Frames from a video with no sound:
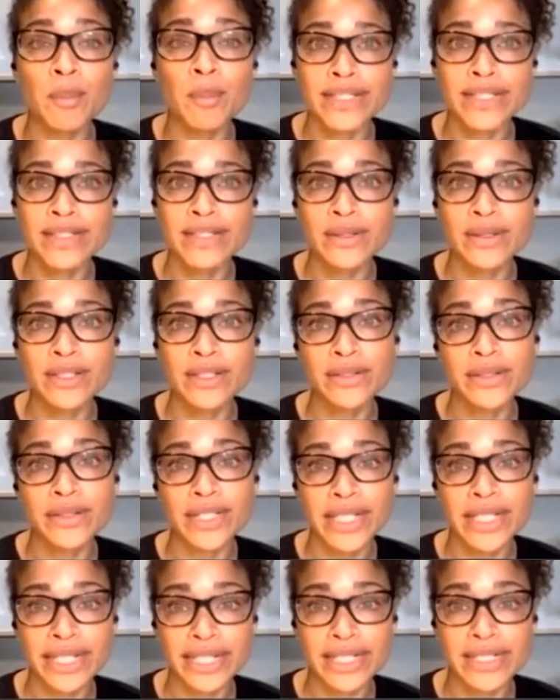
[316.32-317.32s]
Based on your
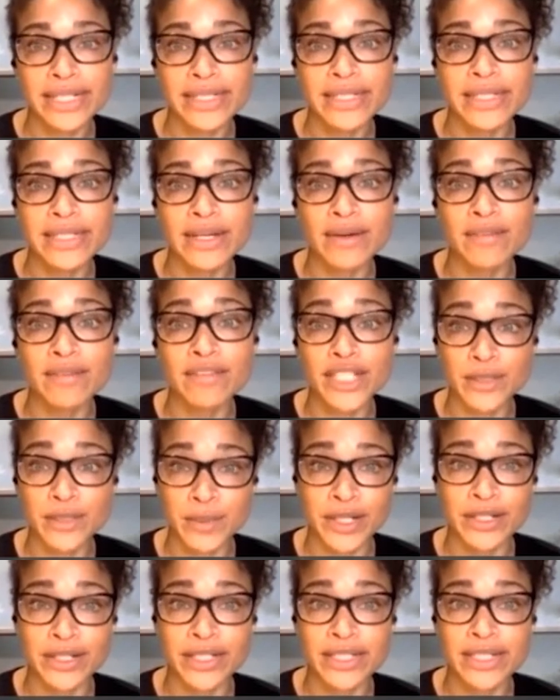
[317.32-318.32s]
years of
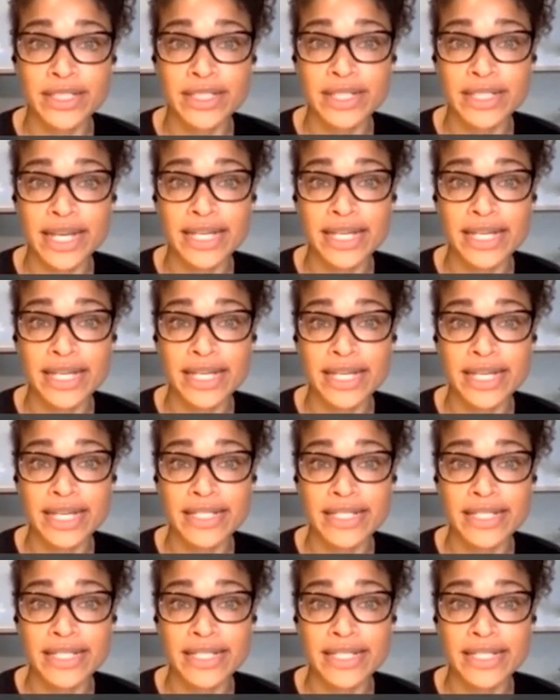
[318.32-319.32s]
experience as an
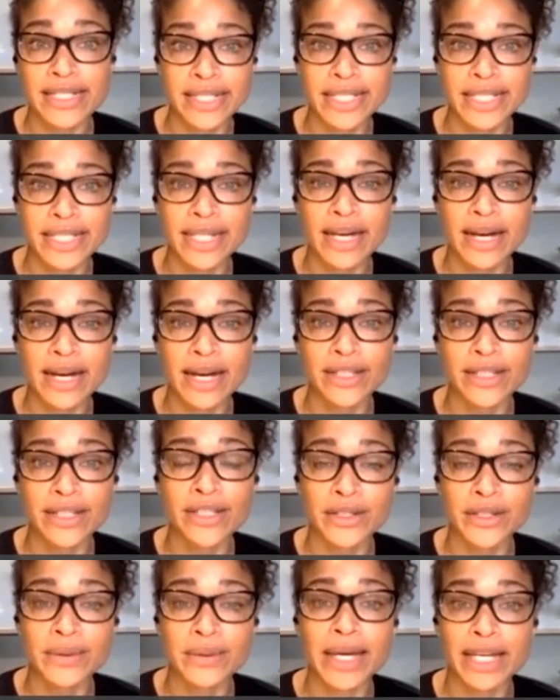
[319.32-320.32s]

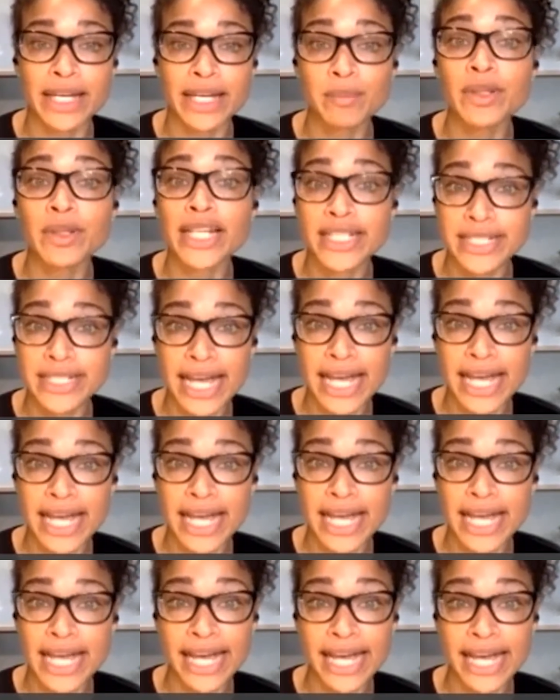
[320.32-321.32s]
LGBTIQA+
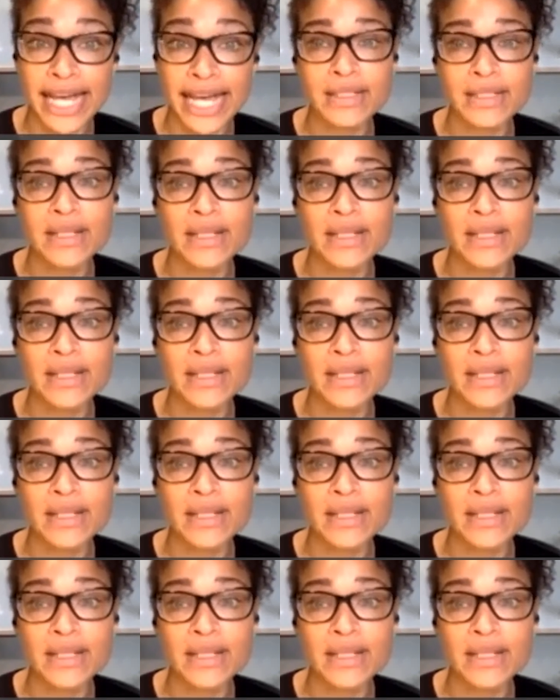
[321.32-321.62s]
activist,